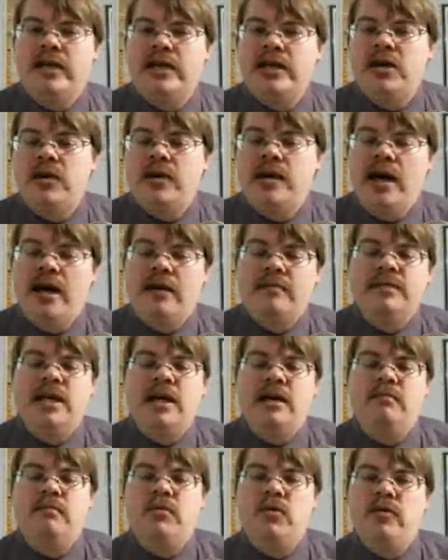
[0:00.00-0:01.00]
games
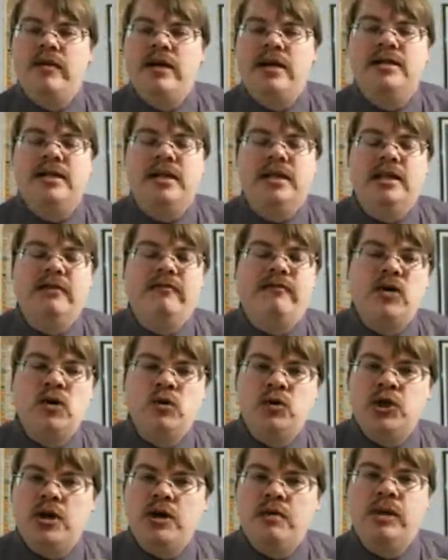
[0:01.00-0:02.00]
and movies in the
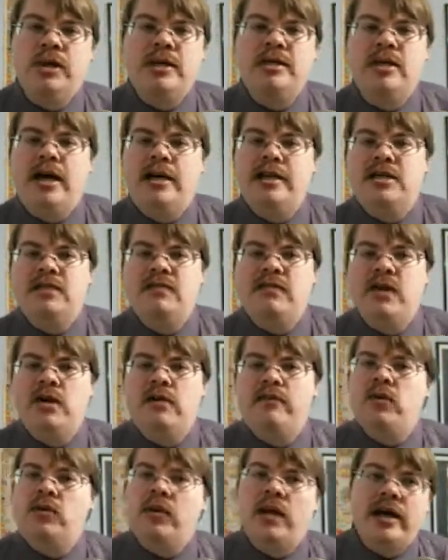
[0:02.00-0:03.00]
future. Please like this video
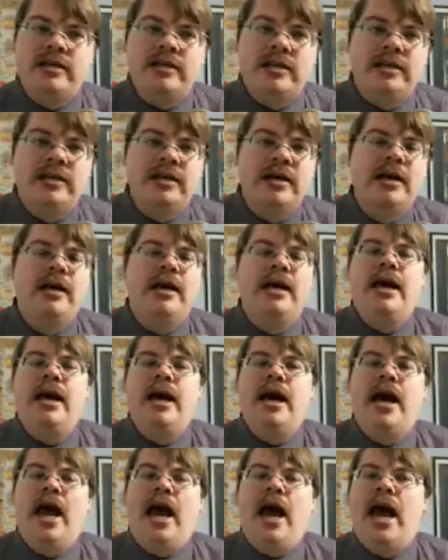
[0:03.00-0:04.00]
if you liked it.
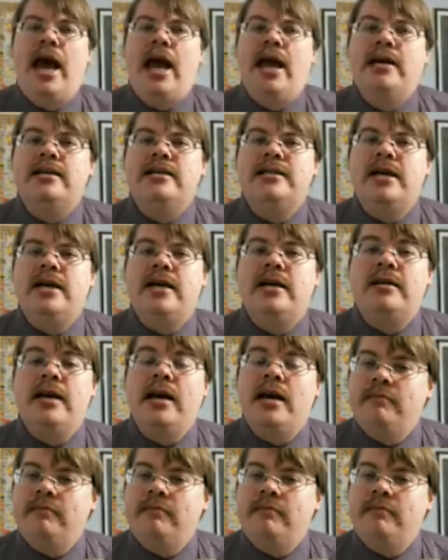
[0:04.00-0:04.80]
And uh, yeah,